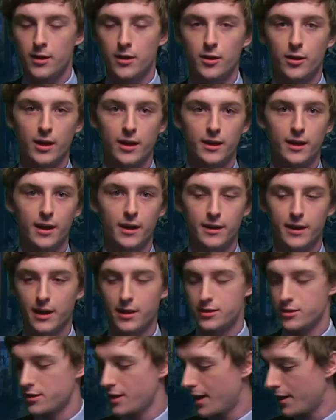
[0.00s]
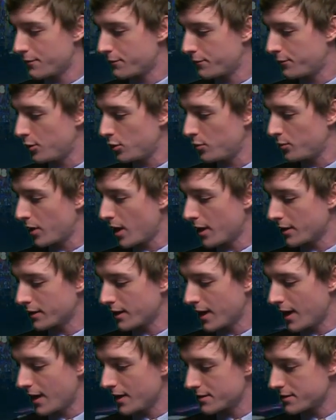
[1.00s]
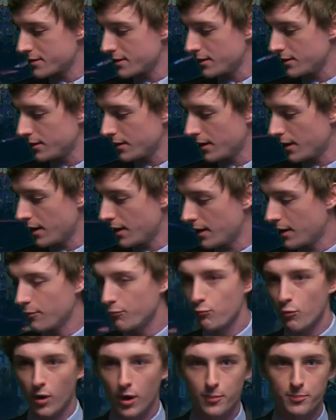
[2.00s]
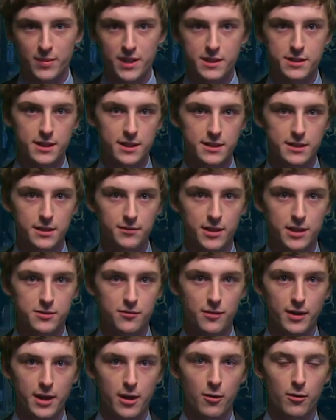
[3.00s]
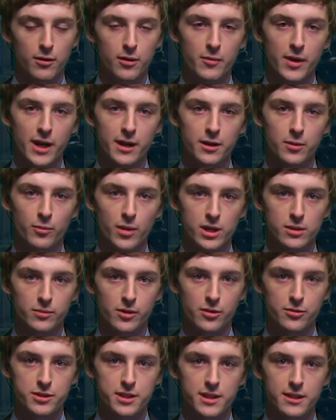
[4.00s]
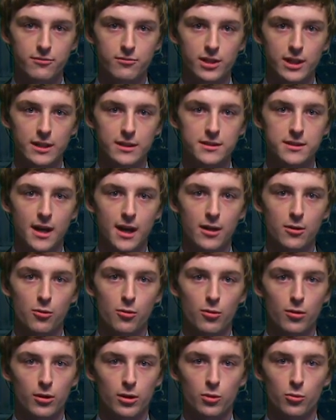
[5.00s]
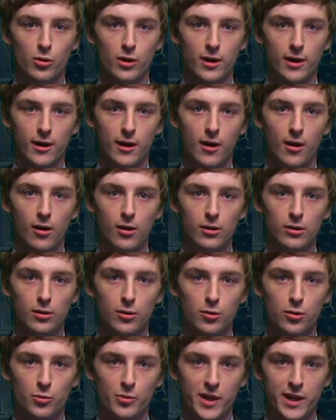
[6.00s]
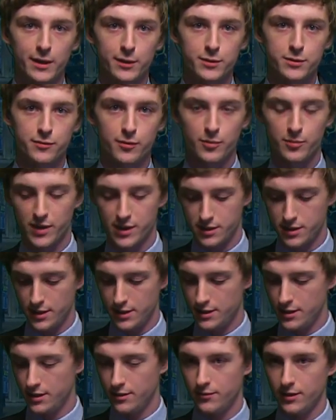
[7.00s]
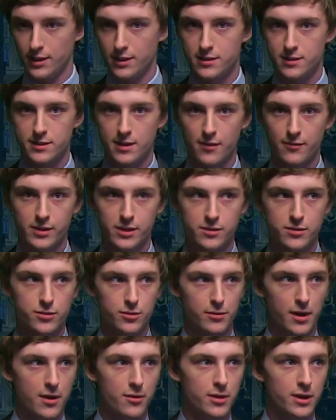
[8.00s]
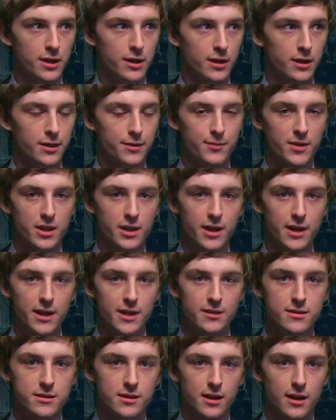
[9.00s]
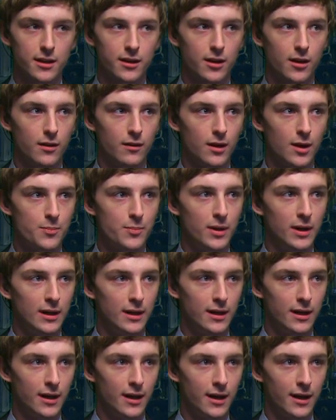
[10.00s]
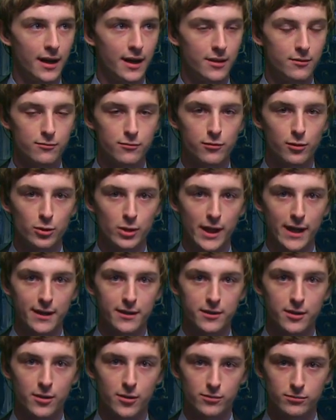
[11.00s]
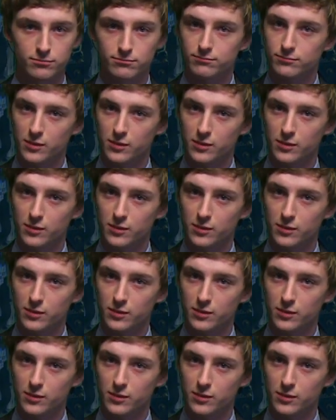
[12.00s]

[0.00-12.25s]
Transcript: You can uh, catch that full broadcast uh, on BCTV's video on demand at BrattleboroTV.org, where all local meetings from BCTV's seven surrounding communities uh, go up uh, in full length, though.